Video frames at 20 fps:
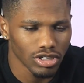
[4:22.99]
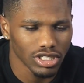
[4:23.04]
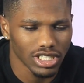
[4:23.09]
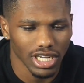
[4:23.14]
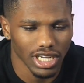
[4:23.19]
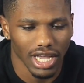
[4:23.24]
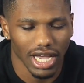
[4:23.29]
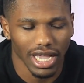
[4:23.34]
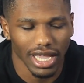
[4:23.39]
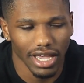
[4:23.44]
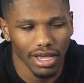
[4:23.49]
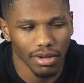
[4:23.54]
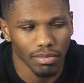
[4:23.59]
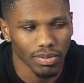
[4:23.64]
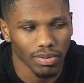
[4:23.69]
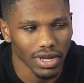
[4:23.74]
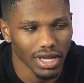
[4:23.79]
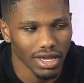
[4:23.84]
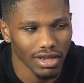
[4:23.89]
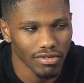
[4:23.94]
I guess
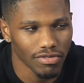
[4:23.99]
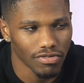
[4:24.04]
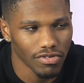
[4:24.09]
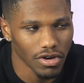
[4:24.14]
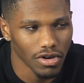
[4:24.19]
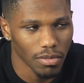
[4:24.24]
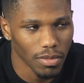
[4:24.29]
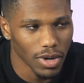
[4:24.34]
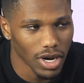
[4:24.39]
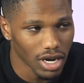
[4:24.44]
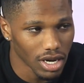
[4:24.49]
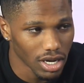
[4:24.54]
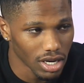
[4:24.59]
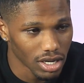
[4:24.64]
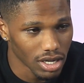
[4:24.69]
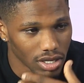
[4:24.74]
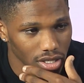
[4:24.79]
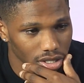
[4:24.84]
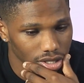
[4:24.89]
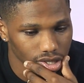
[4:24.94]
playing
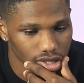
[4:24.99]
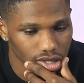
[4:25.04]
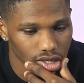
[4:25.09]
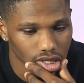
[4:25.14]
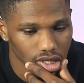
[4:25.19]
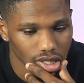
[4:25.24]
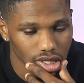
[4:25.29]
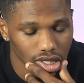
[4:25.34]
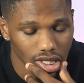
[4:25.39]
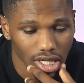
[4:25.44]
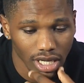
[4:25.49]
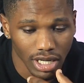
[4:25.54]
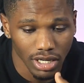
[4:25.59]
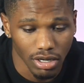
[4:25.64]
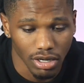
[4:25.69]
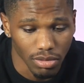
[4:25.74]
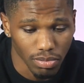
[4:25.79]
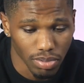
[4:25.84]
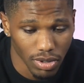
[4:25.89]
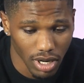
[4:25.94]
football in
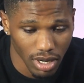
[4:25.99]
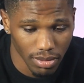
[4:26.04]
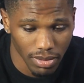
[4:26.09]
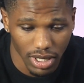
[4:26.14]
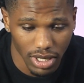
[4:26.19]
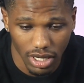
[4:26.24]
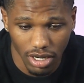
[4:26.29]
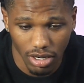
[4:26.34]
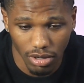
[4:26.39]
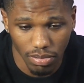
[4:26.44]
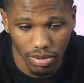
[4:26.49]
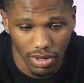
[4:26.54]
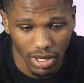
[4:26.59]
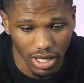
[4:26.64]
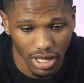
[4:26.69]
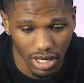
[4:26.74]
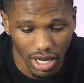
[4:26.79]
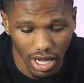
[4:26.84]
the apartment complex.